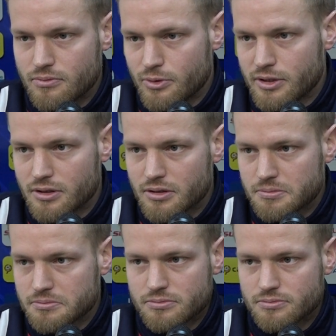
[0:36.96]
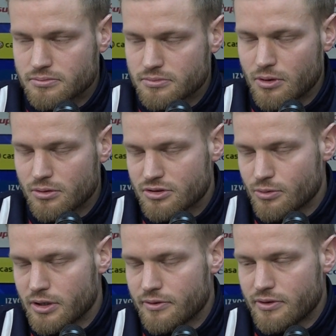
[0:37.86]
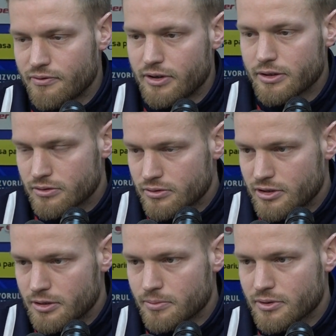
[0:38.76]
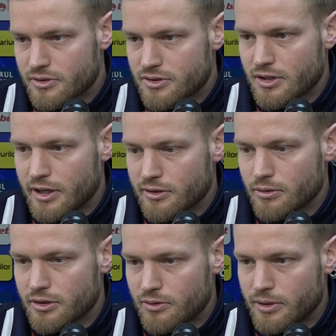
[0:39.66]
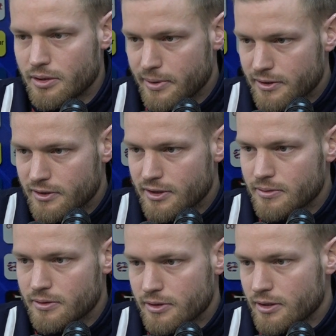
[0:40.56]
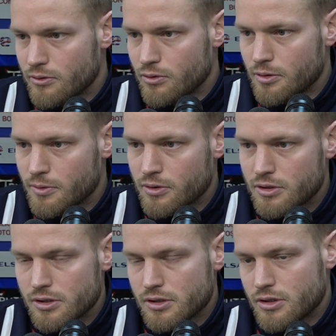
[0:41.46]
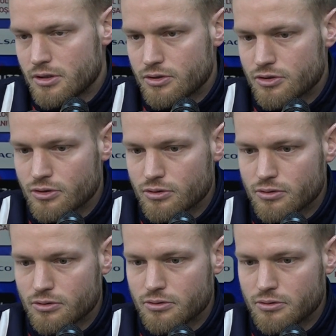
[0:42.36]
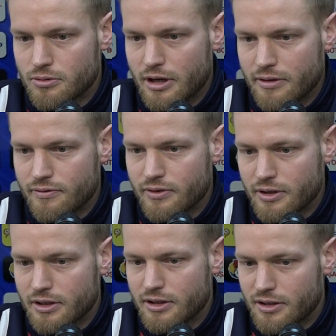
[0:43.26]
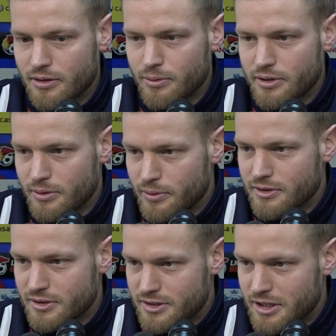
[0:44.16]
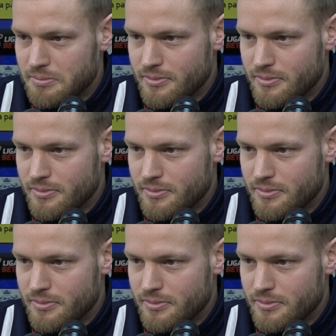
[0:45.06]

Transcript: we have a very good team. But I know that we are better than Dinamo, so I think we win this game.